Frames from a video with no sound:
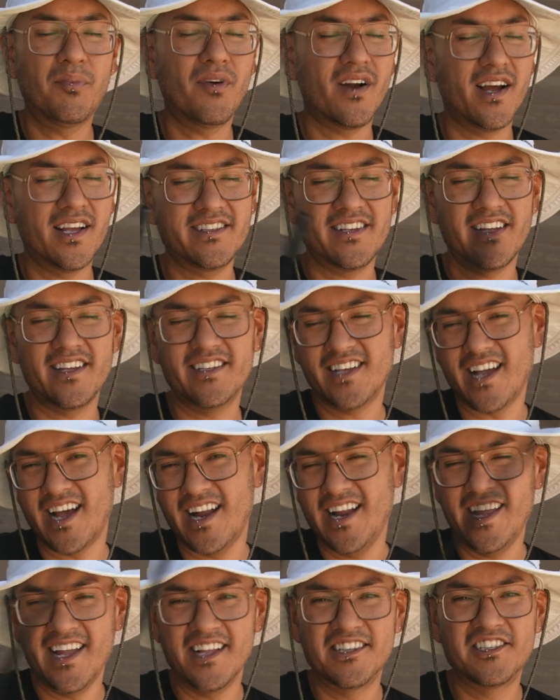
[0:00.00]
process, kind
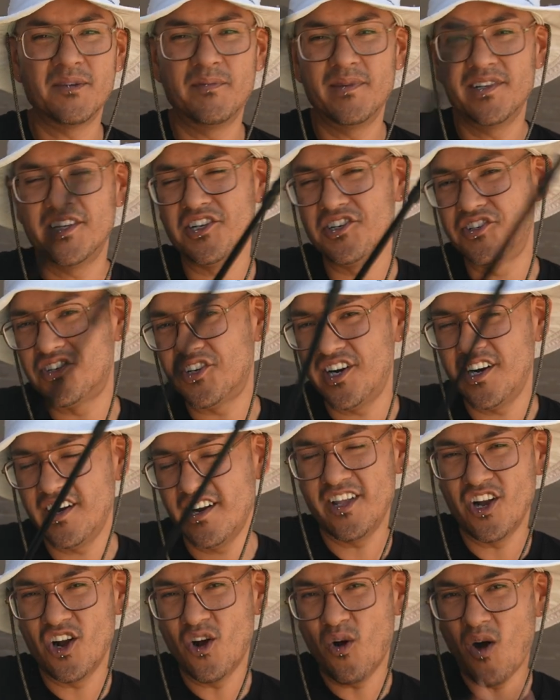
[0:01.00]
of get some of the dirt,
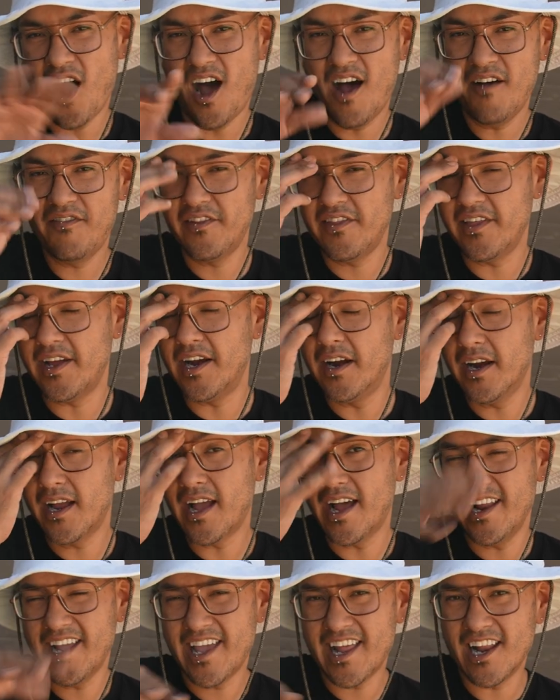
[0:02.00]
off of there,
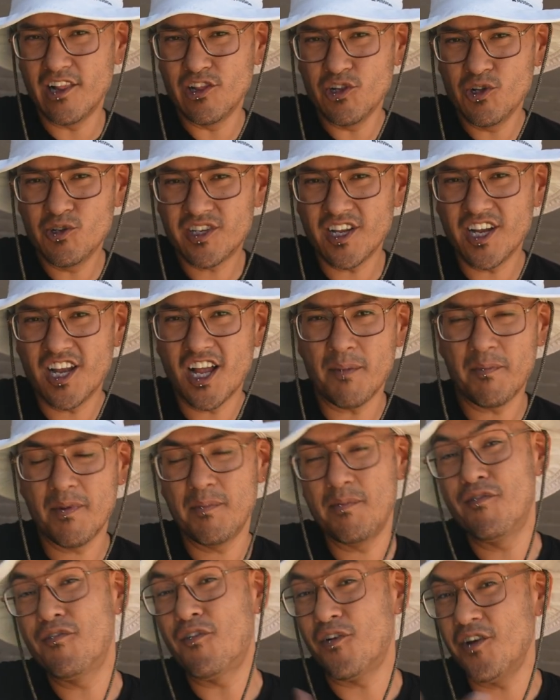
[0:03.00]
kind of get it loosened up
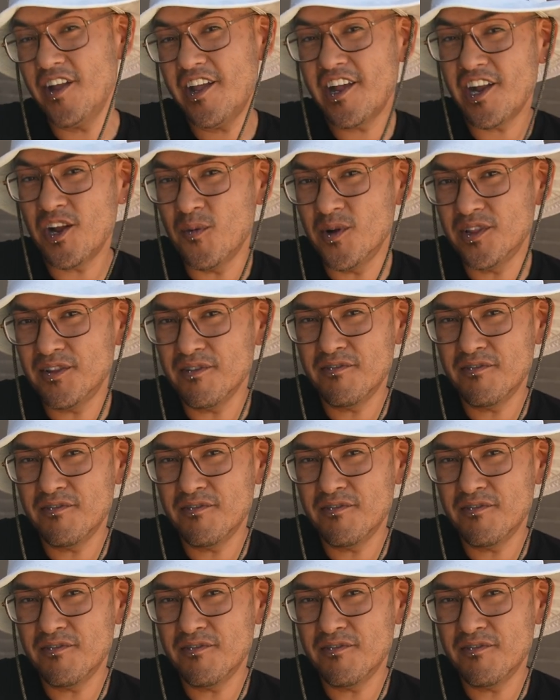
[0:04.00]
before you hit it with the